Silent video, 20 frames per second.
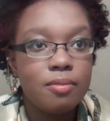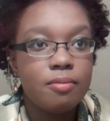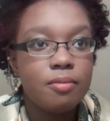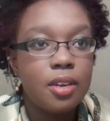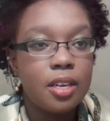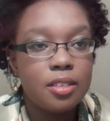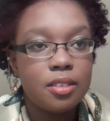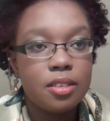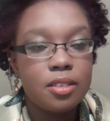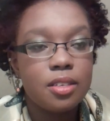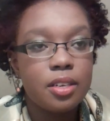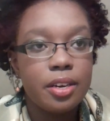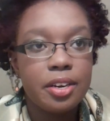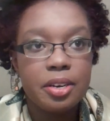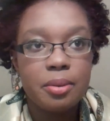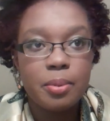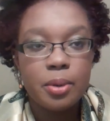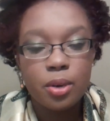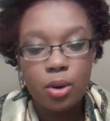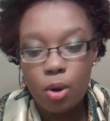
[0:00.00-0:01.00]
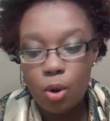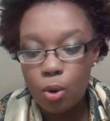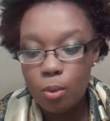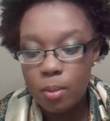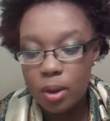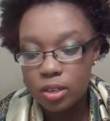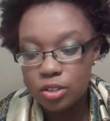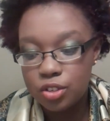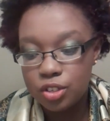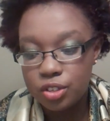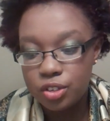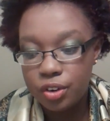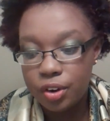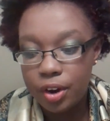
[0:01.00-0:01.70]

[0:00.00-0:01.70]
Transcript: necessary to put a whole bunch in your